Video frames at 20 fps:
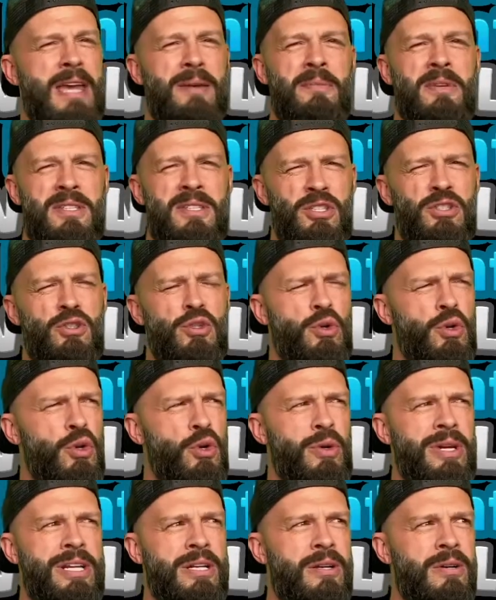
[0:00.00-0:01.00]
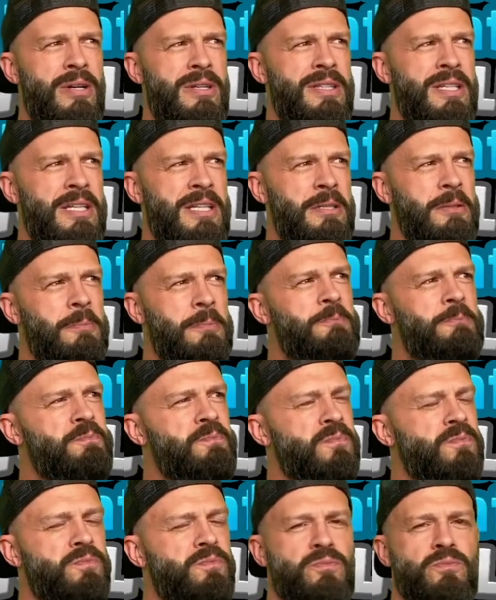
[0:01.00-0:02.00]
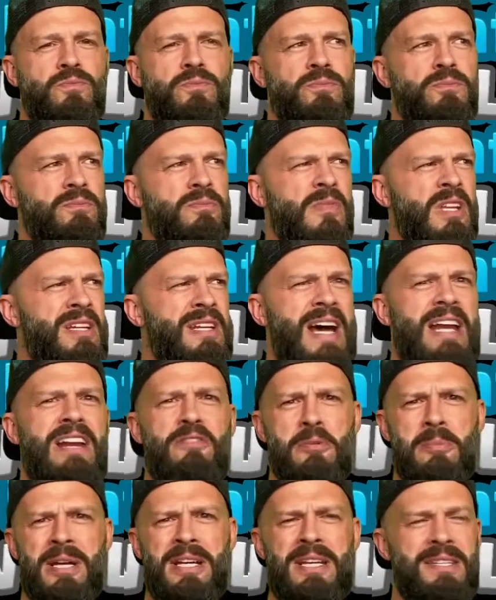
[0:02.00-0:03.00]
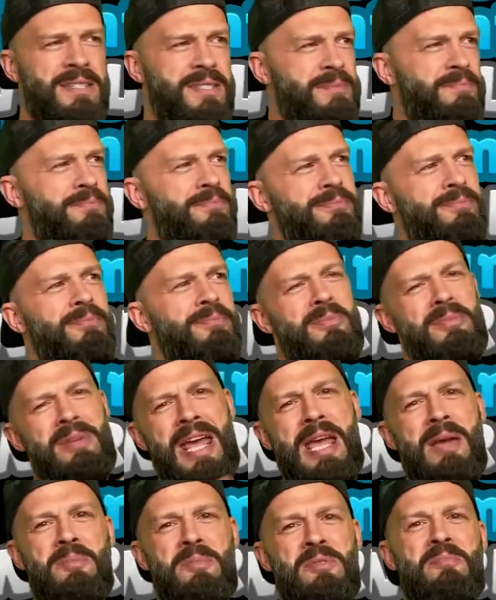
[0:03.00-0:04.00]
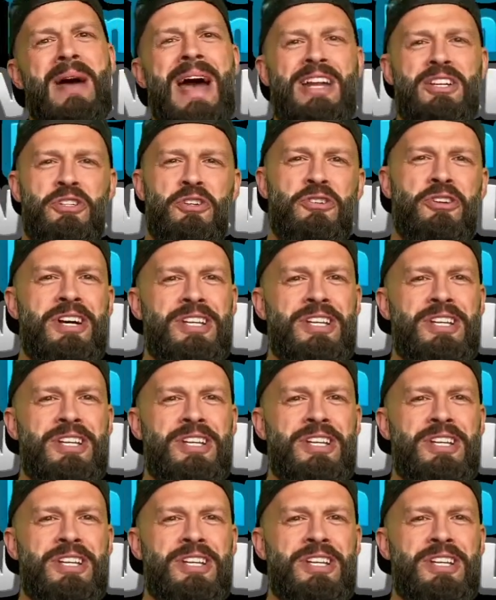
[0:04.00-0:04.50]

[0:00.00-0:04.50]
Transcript: it's Deuterino, I think. Not everybody's names match across